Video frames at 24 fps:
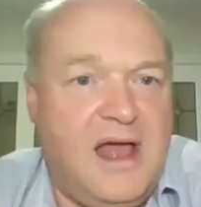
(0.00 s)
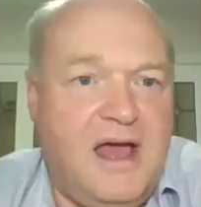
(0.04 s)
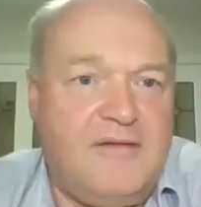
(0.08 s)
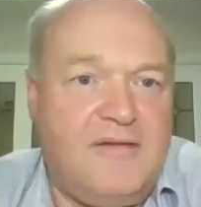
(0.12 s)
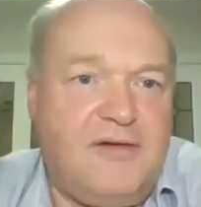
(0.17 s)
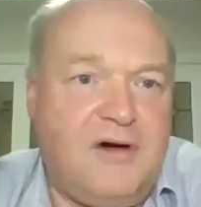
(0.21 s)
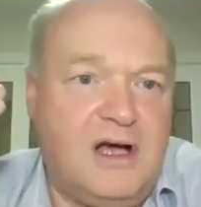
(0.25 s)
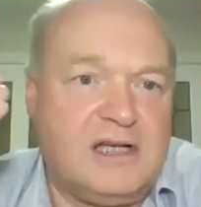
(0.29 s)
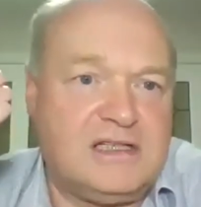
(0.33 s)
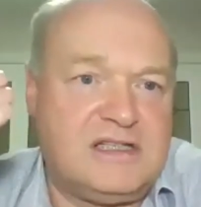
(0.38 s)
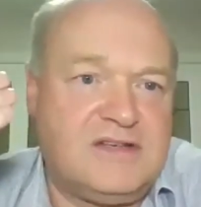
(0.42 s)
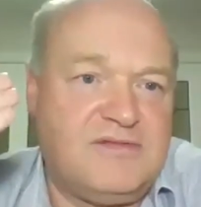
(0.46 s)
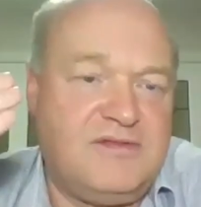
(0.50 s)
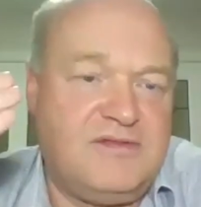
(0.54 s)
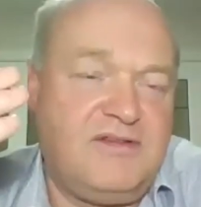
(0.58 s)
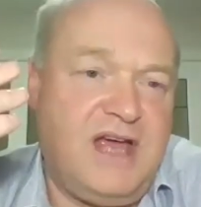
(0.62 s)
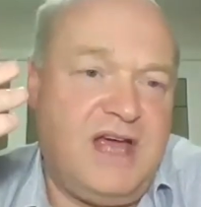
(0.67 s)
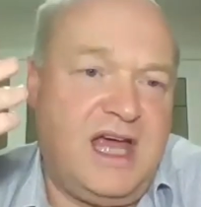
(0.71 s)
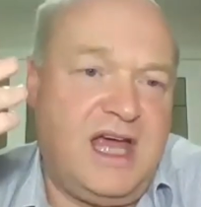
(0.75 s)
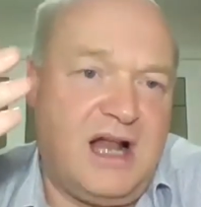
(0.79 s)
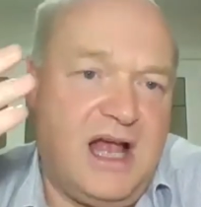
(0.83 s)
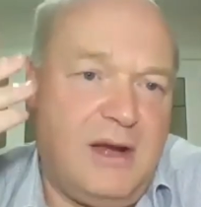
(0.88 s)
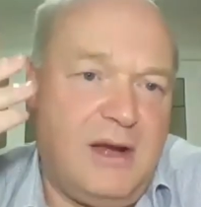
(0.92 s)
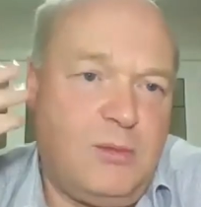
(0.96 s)
advice I've
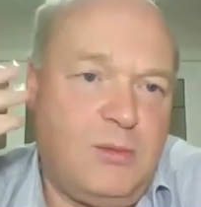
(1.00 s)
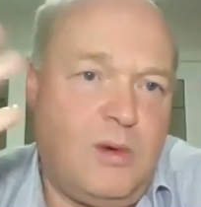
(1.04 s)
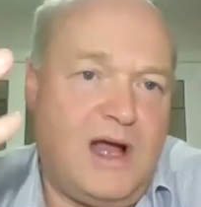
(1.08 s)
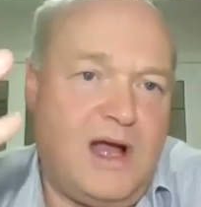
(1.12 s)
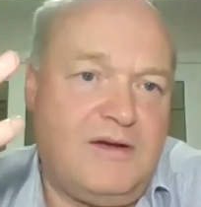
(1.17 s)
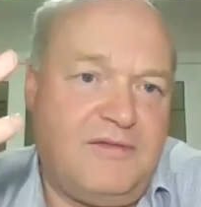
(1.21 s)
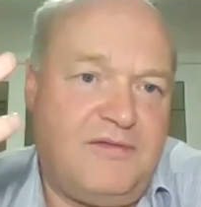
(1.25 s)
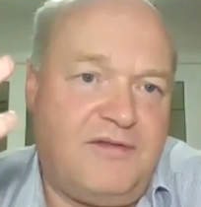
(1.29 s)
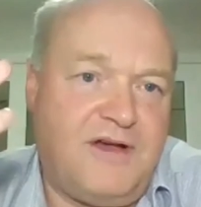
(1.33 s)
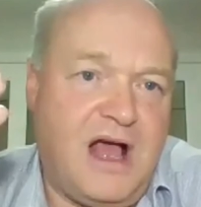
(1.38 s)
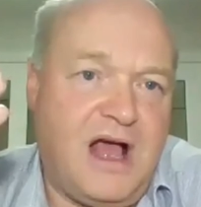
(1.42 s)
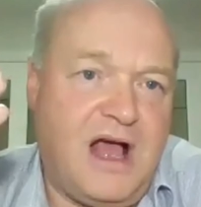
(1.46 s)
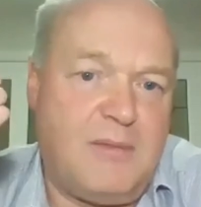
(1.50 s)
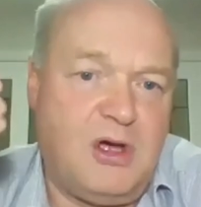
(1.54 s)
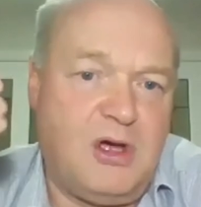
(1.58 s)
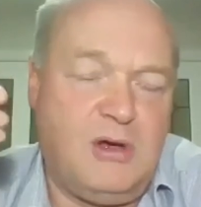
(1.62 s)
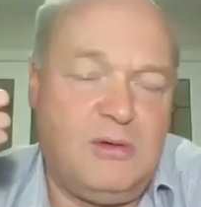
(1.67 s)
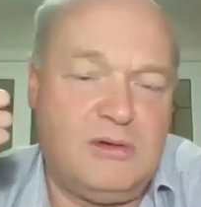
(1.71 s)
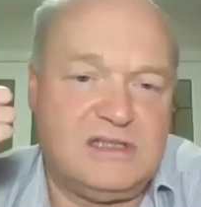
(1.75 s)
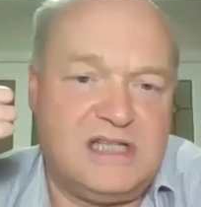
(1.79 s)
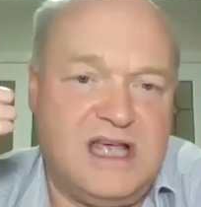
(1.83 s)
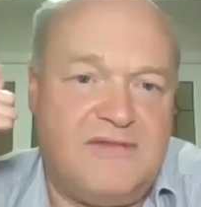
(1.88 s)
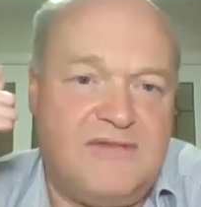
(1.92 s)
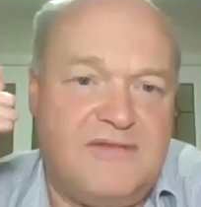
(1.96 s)
ever had, I had one farmer
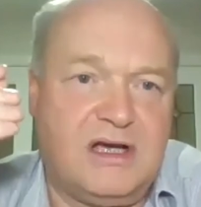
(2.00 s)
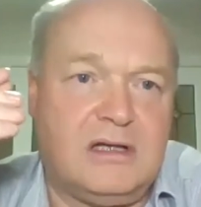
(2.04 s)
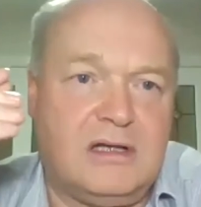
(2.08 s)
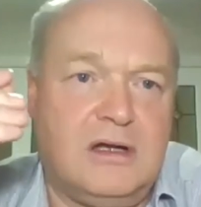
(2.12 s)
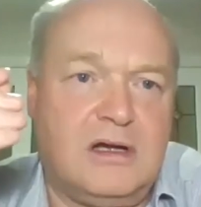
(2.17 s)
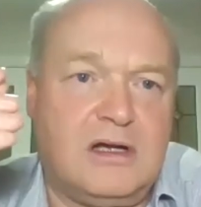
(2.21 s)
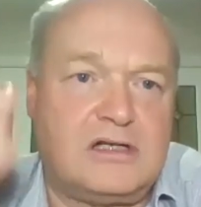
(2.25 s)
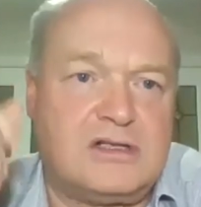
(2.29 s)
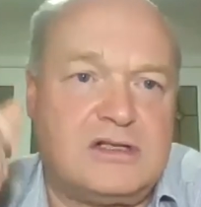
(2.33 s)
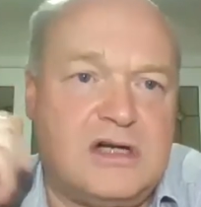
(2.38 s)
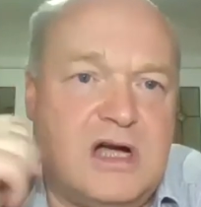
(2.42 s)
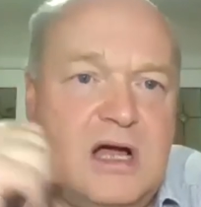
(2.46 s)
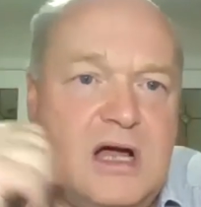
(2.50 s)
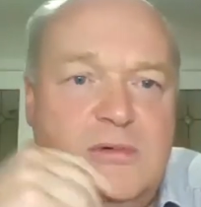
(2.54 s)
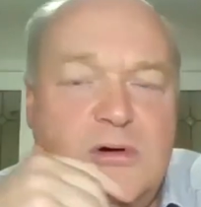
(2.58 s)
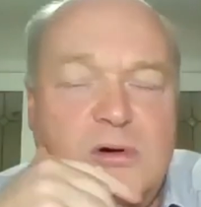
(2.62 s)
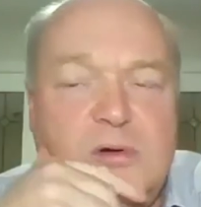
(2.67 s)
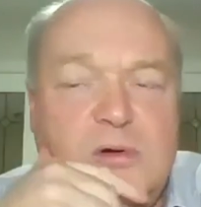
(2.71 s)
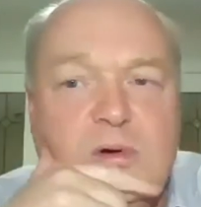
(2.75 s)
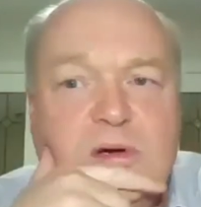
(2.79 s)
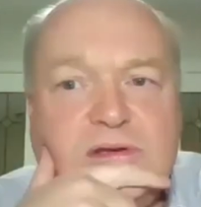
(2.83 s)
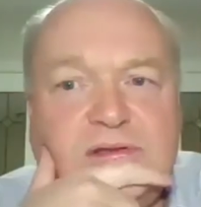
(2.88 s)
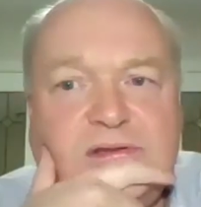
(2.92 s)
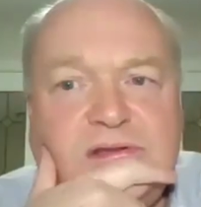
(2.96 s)
who was having a lot of
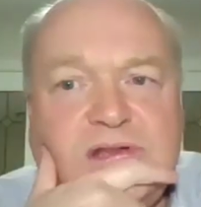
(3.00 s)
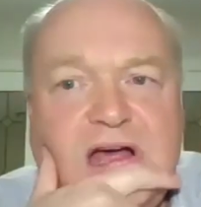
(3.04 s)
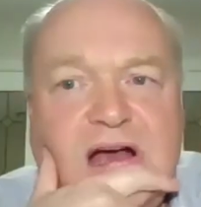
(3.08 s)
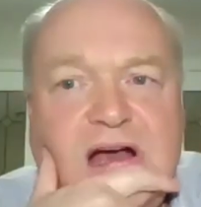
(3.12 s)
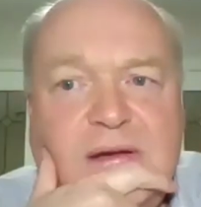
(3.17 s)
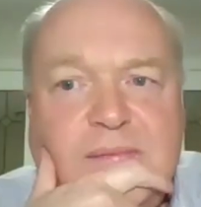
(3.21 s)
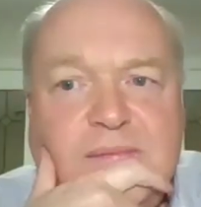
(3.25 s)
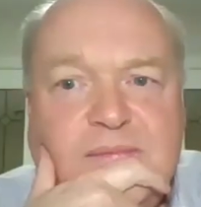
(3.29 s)
trouble with